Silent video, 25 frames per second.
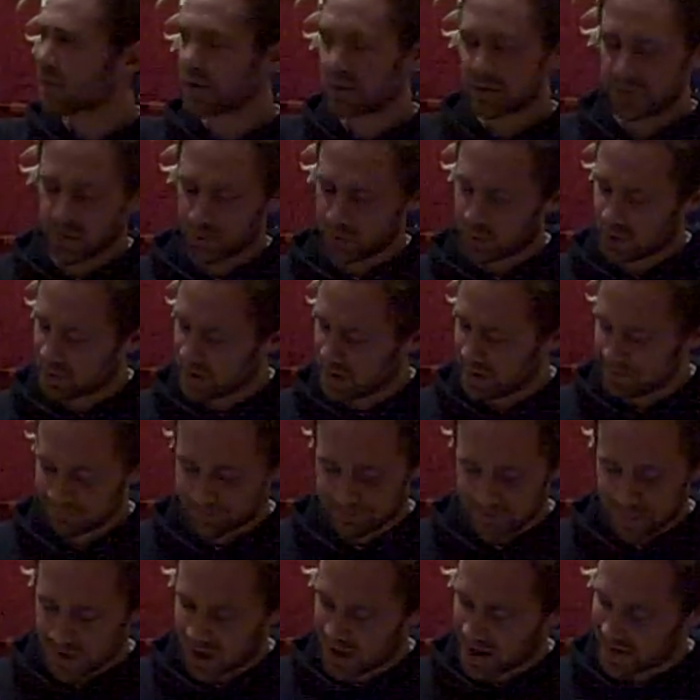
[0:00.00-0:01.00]
see what I mean?
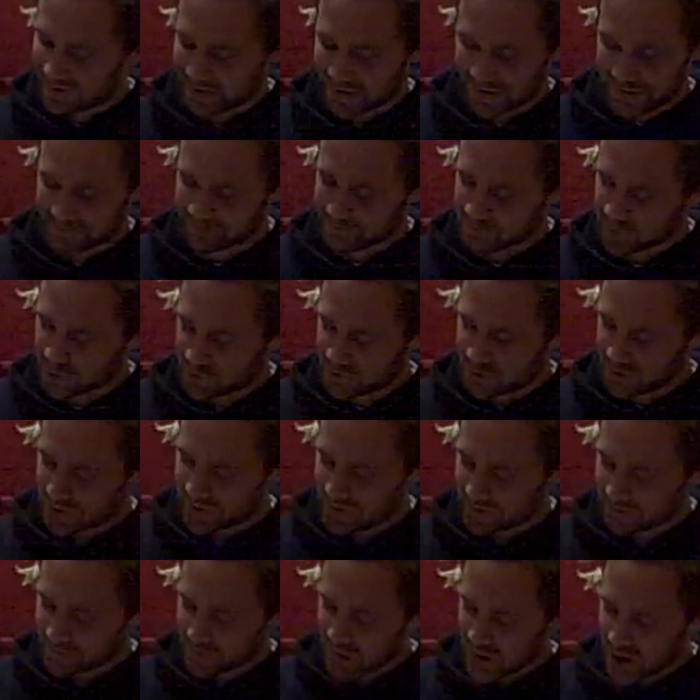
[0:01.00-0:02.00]
Latin name, couldn't do
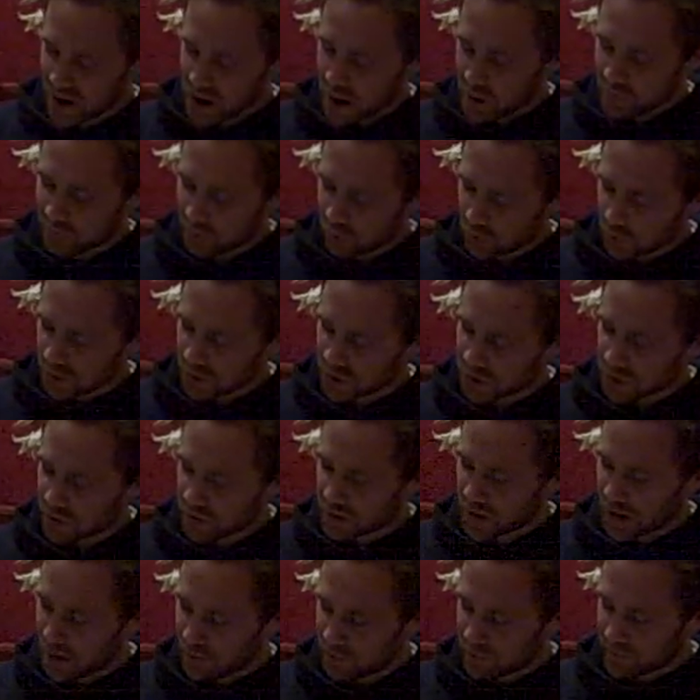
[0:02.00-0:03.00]
it. Before we
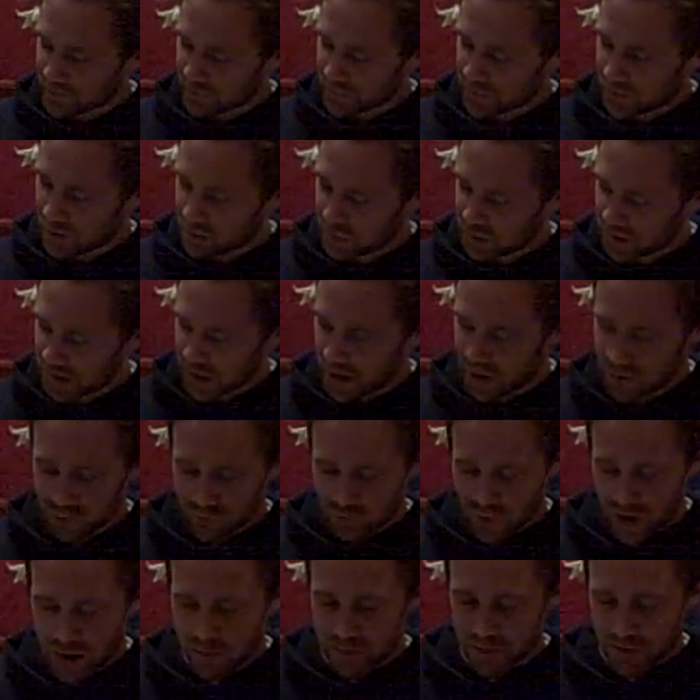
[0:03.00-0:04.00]
showed up and began
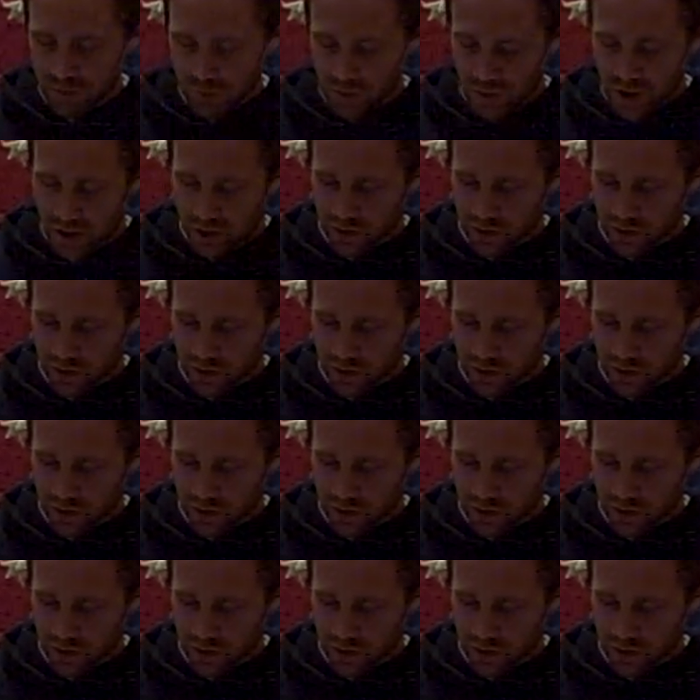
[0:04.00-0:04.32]
raping the